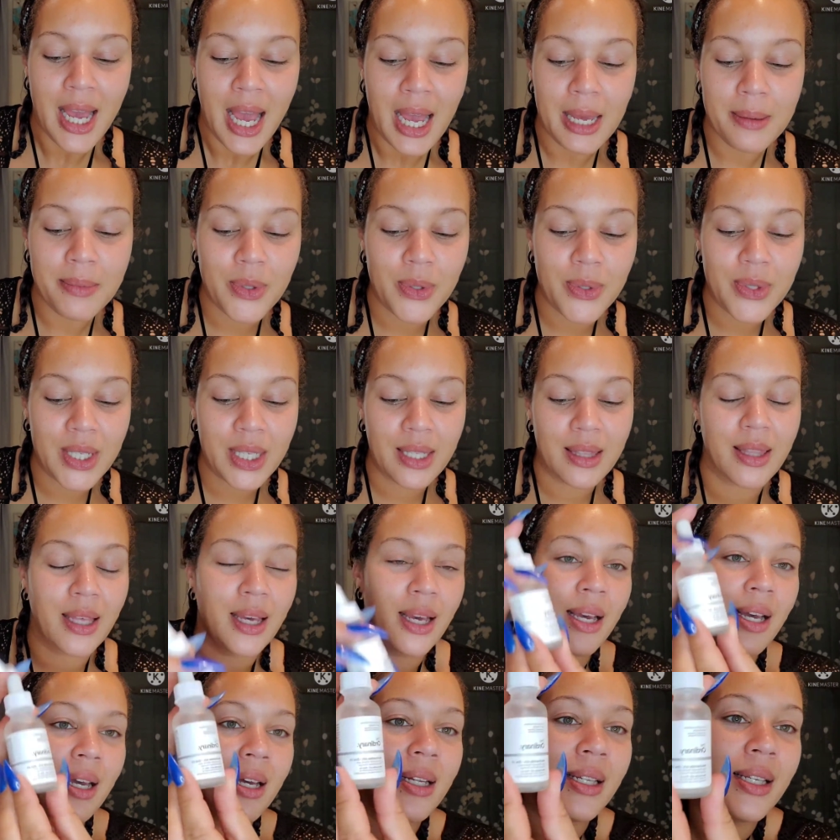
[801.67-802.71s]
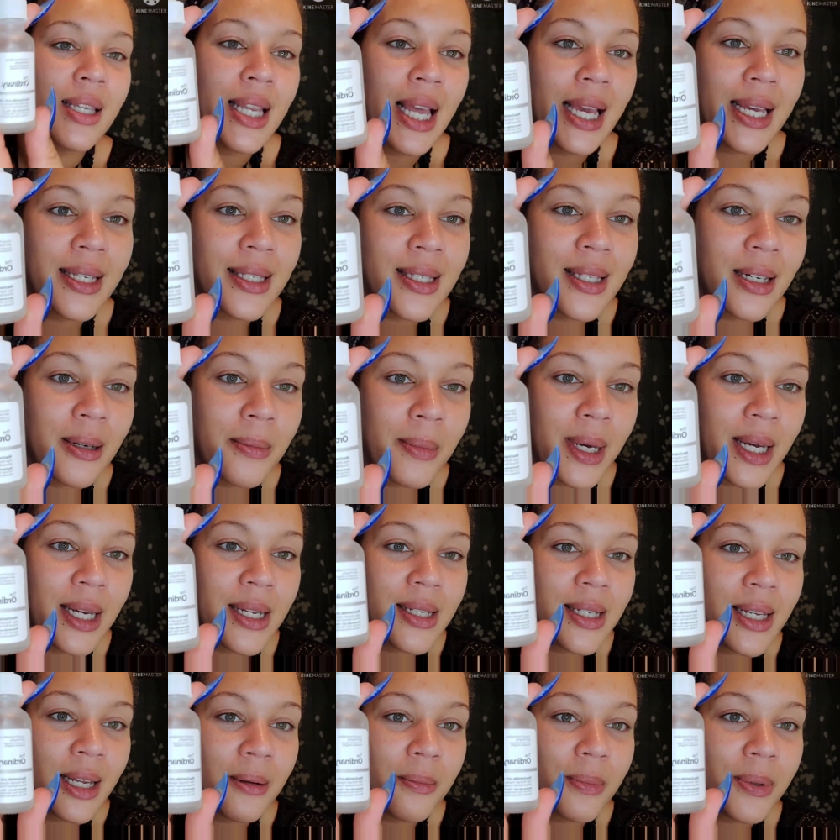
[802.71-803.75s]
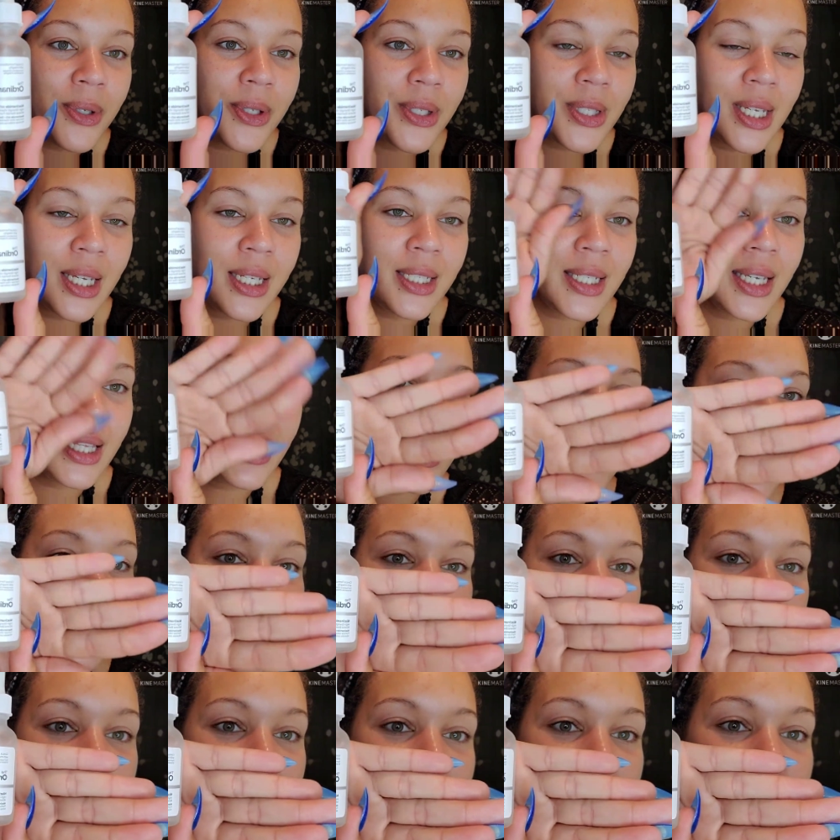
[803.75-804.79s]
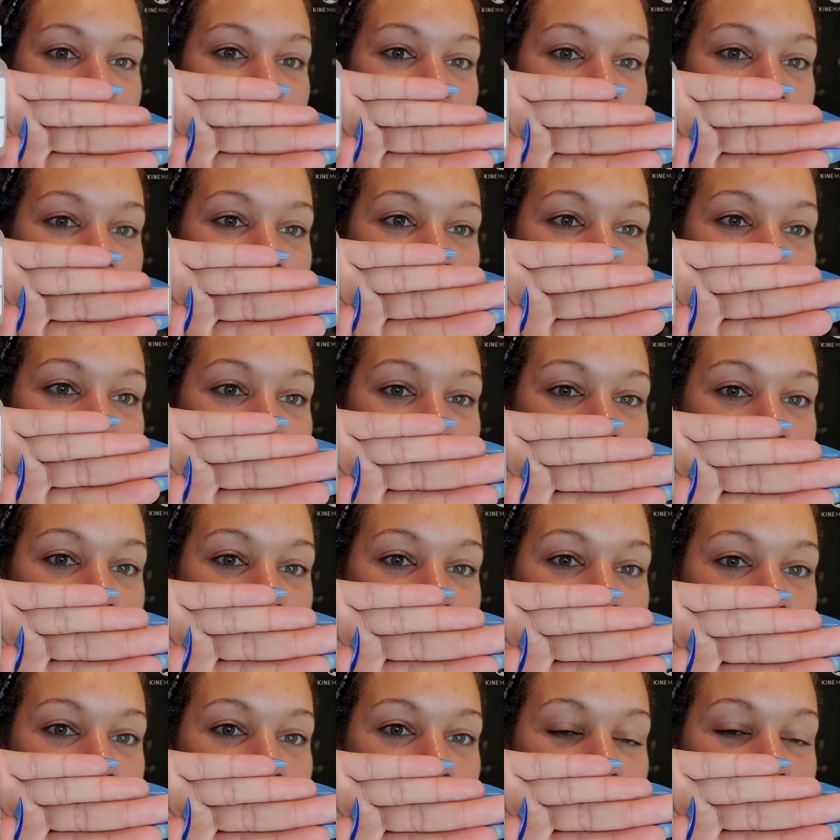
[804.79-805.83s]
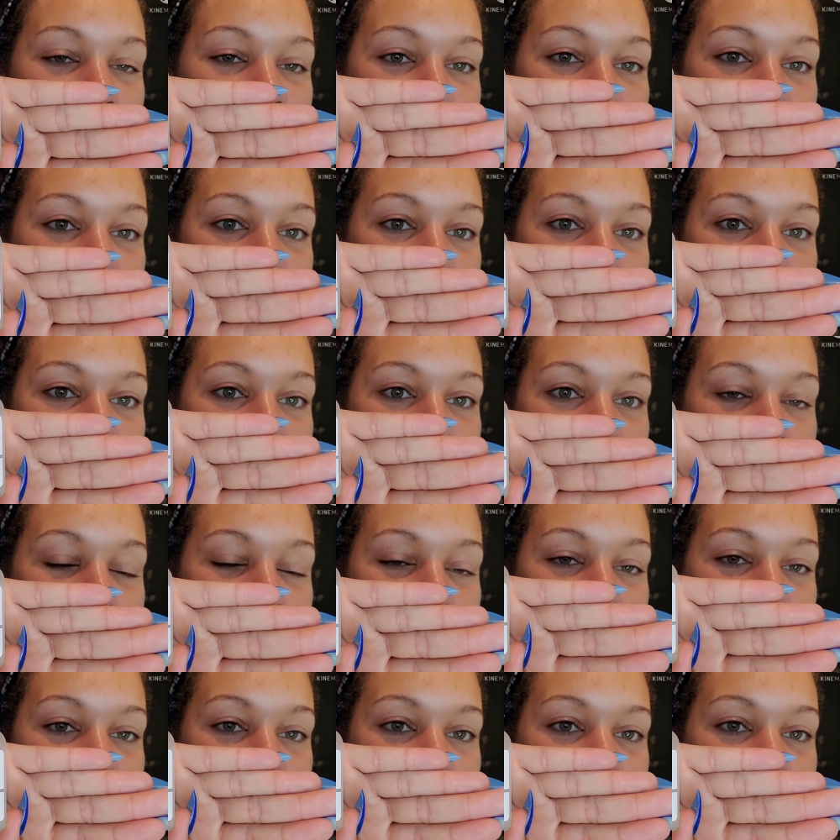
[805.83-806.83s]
I'm using the niacinamide 10% and the zinc. I know everybody talks about this.